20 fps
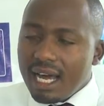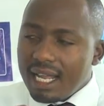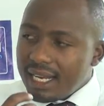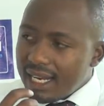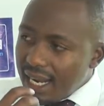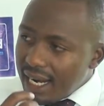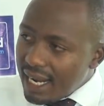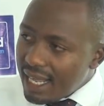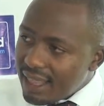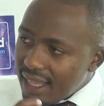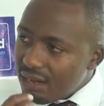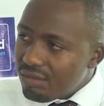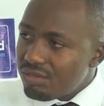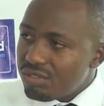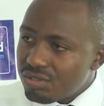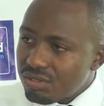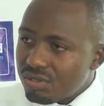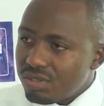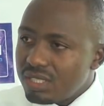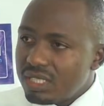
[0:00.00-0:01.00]
and
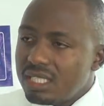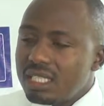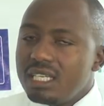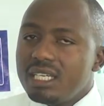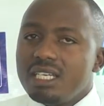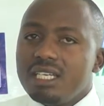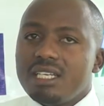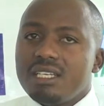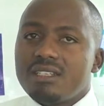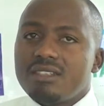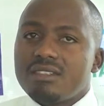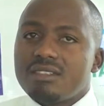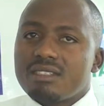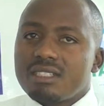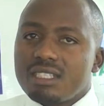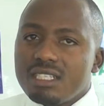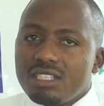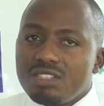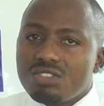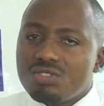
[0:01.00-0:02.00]
another reason
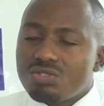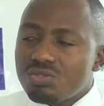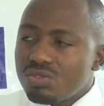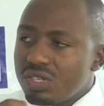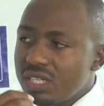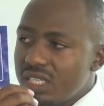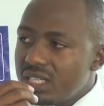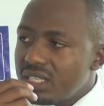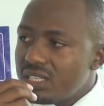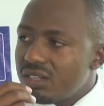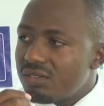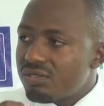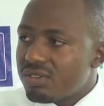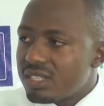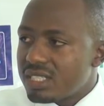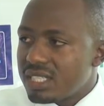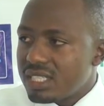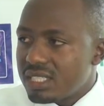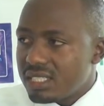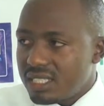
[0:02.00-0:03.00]
is insulin
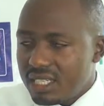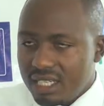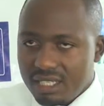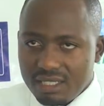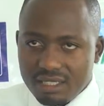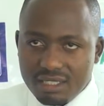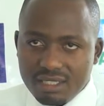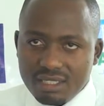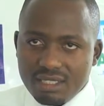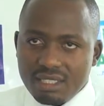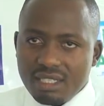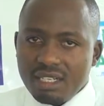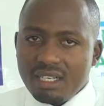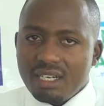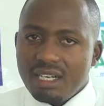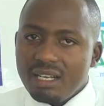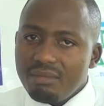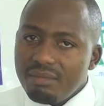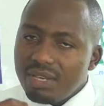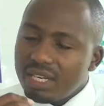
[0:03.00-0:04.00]
resistance.
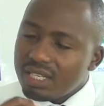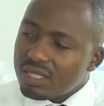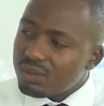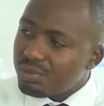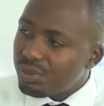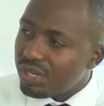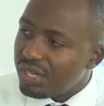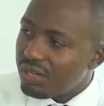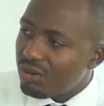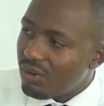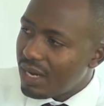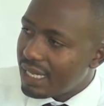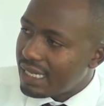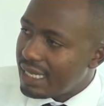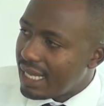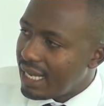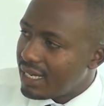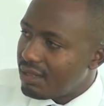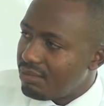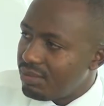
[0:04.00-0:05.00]
Let me explain
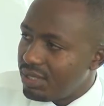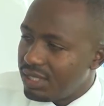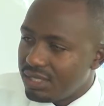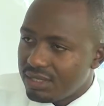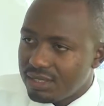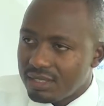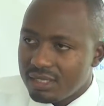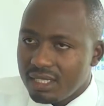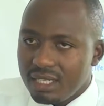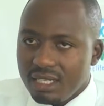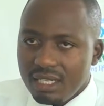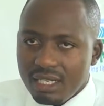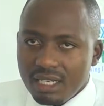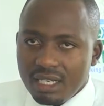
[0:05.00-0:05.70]
what that means.